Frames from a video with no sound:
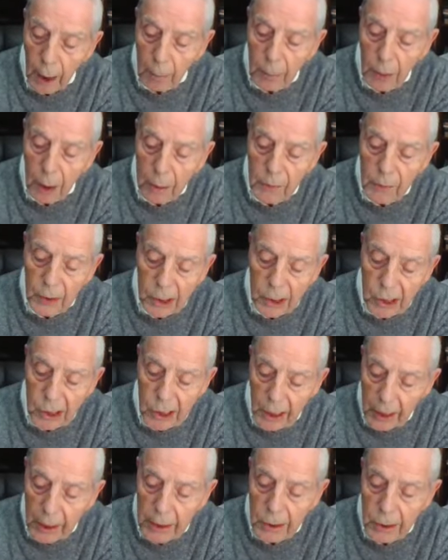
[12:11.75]
among the
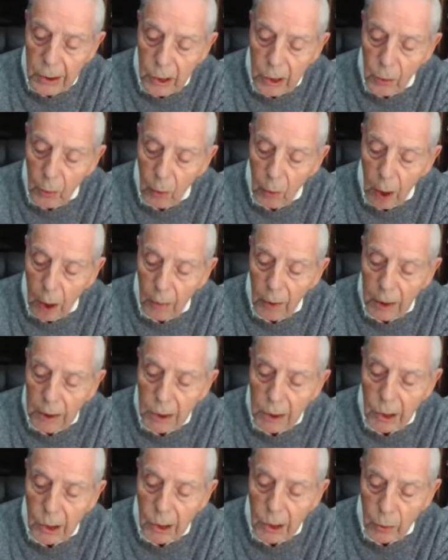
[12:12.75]
saints who are
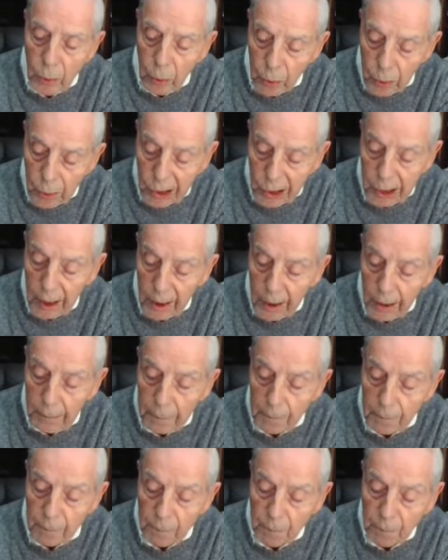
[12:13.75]
in
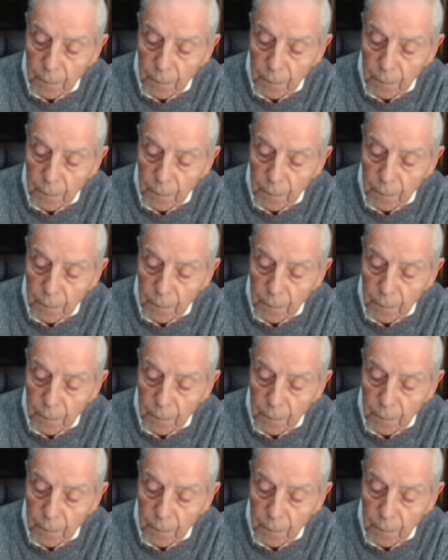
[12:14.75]
Jerusalem.